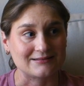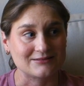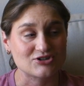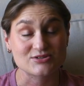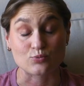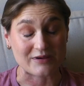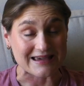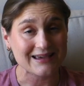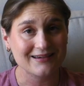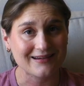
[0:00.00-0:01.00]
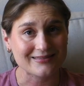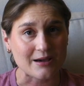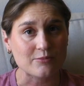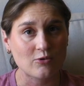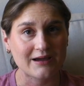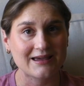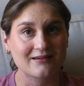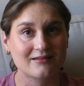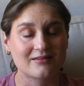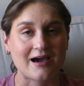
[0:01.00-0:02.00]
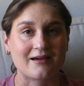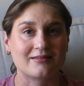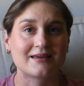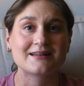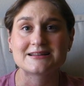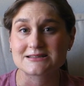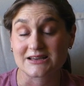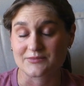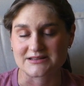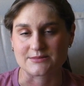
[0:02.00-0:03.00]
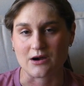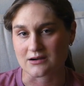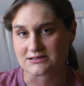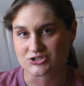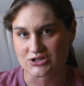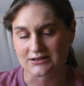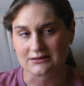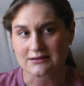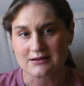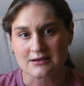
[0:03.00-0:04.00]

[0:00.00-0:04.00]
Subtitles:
just weak at that point that they needed to give me some oxygen